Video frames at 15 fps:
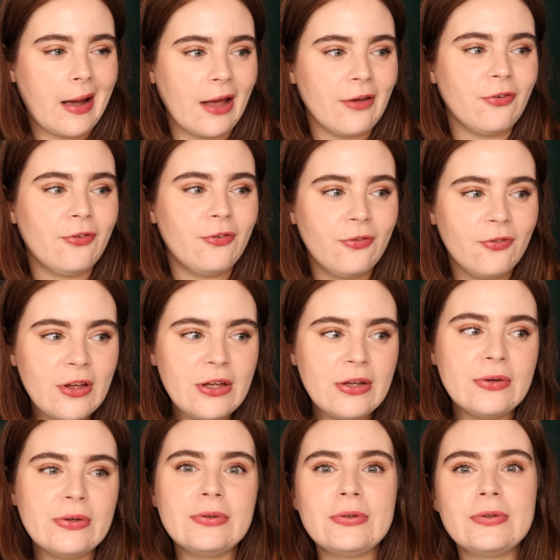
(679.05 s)
I
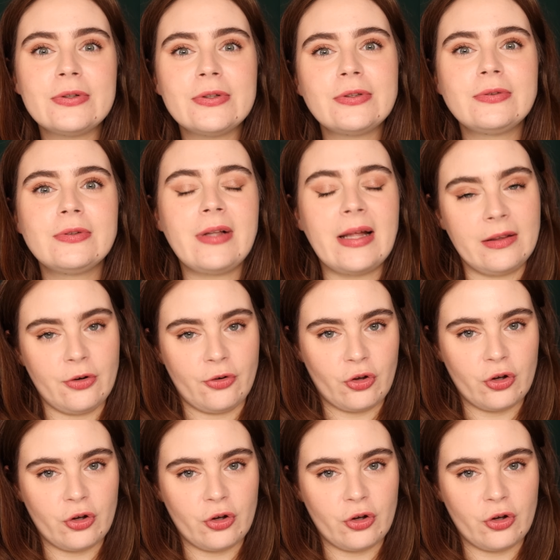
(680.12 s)
feel like there's